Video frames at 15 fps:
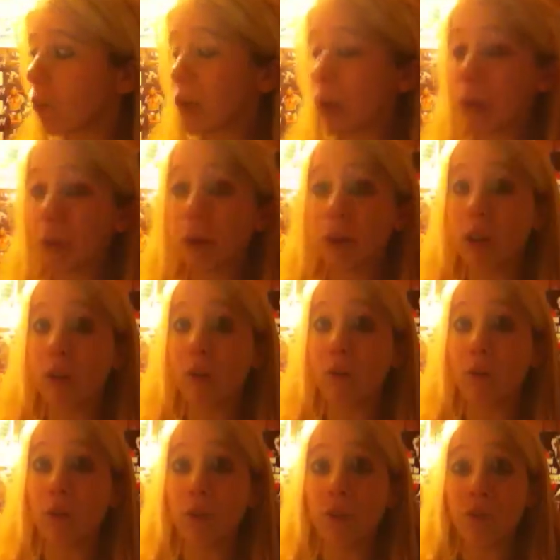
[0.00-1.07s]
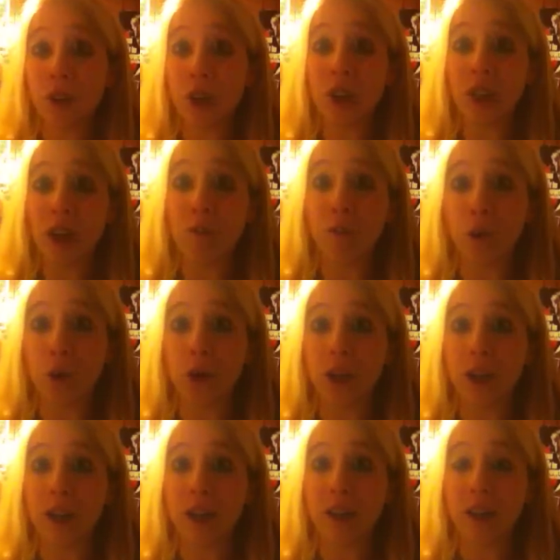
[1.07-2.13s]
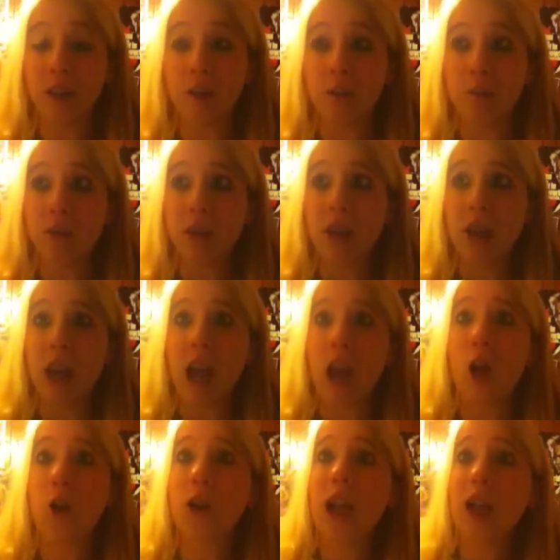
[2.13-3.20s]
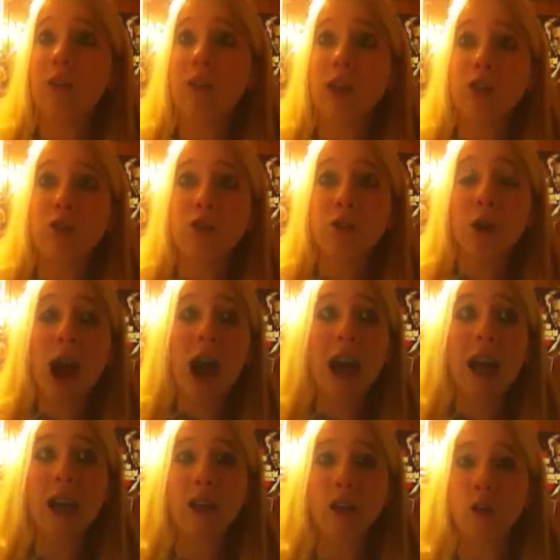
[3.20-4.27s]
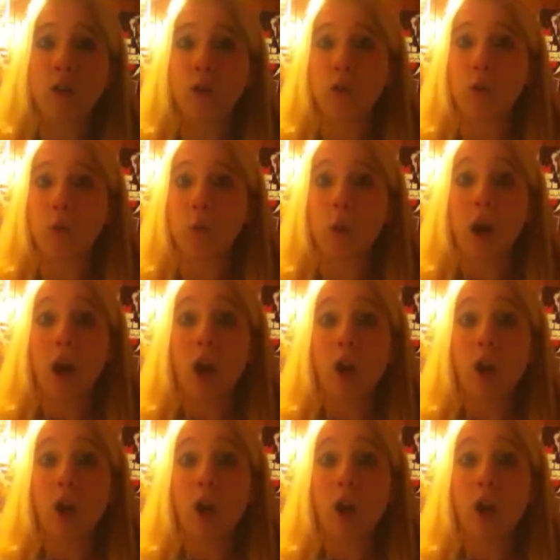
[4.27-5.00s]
to be able to fill that void. And I don't care if they try to,